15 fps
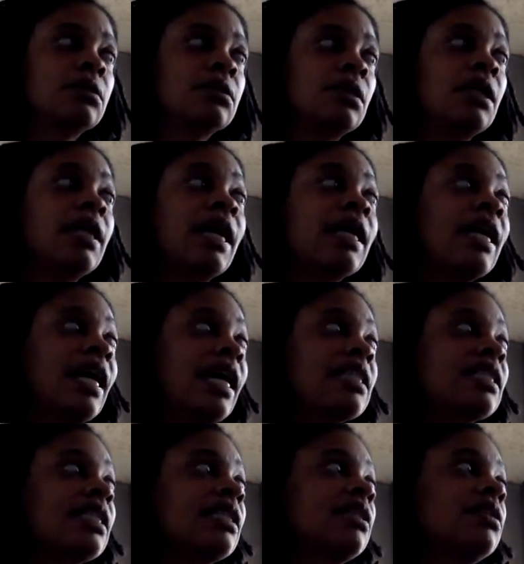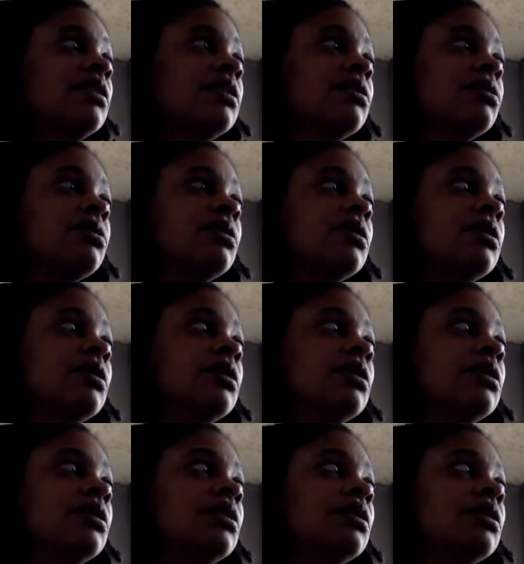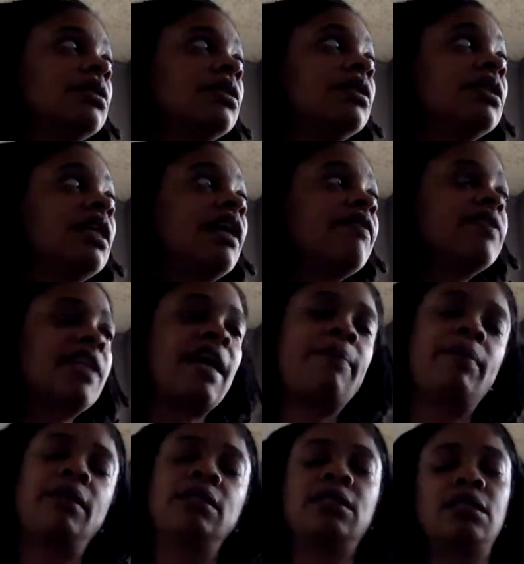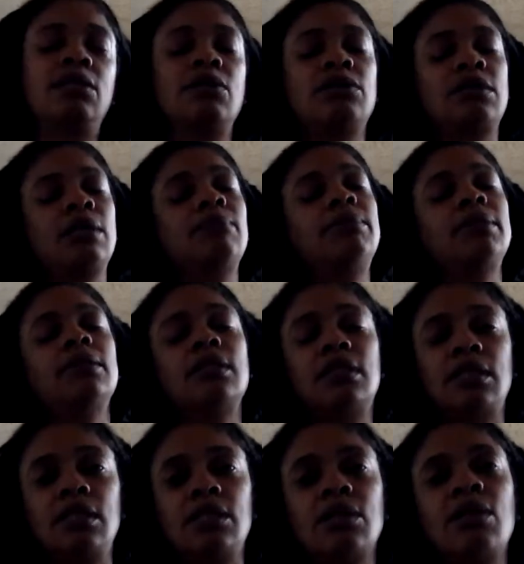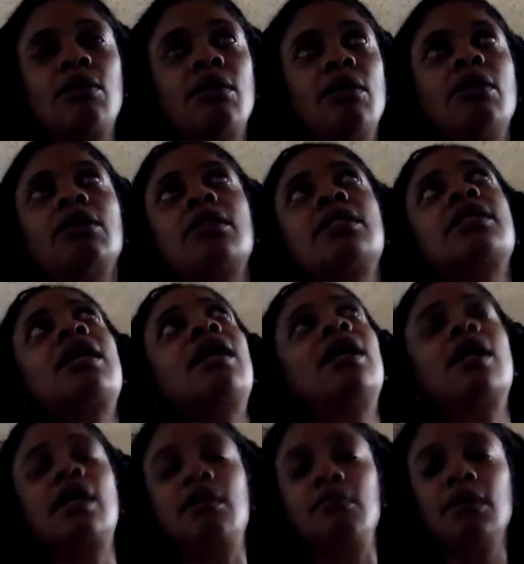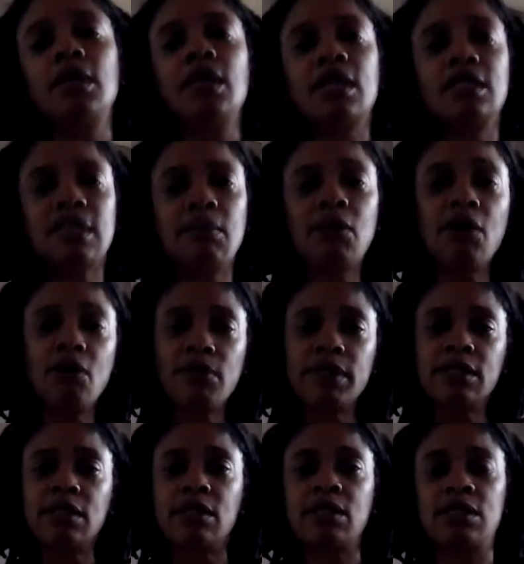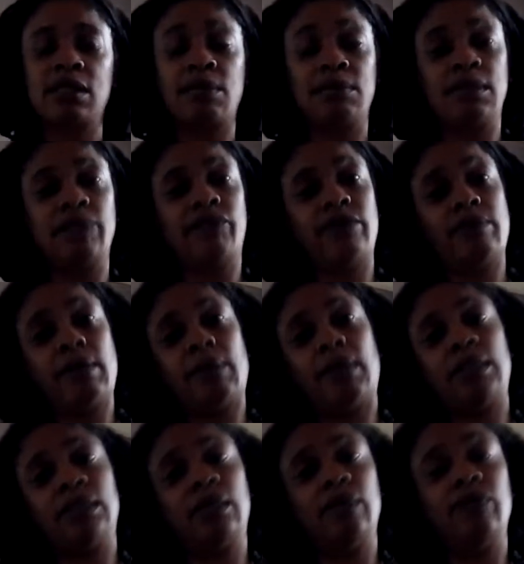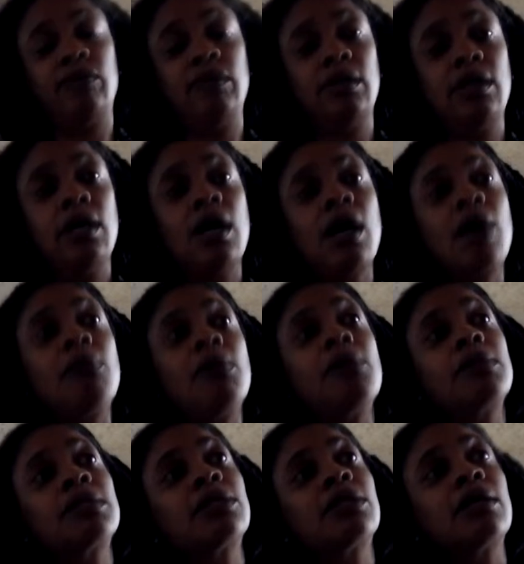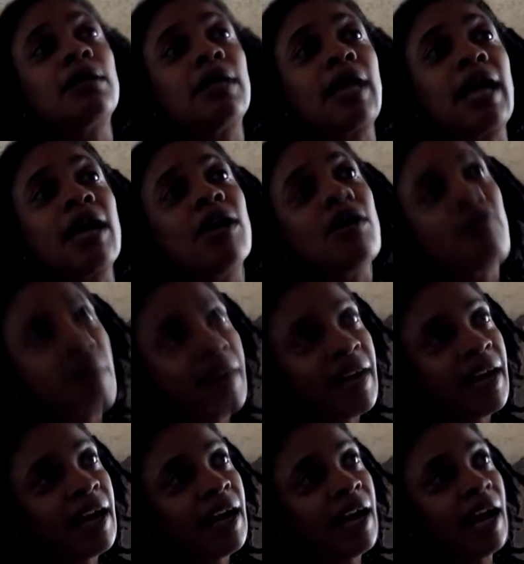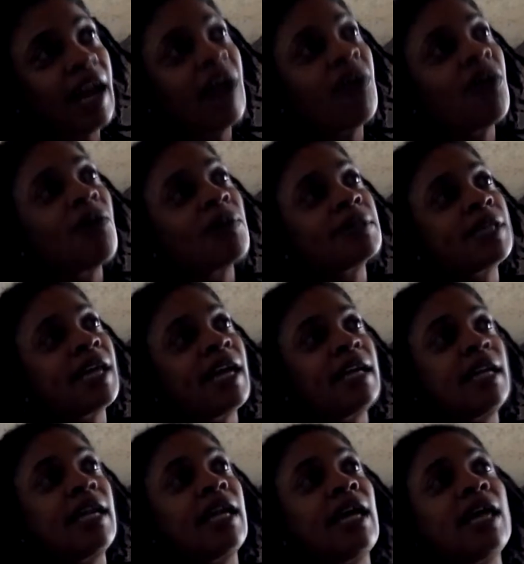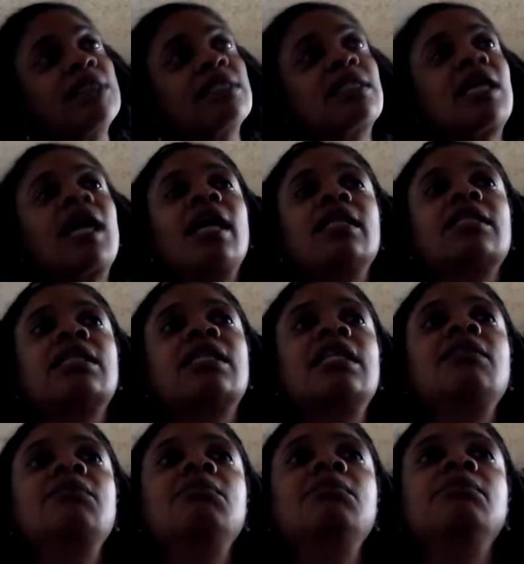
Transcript: And I constantly love tapping into those abilities all the time because I'm always learning something different about myself. I'm always learning, like, oh my God, I always had that. I just had to keep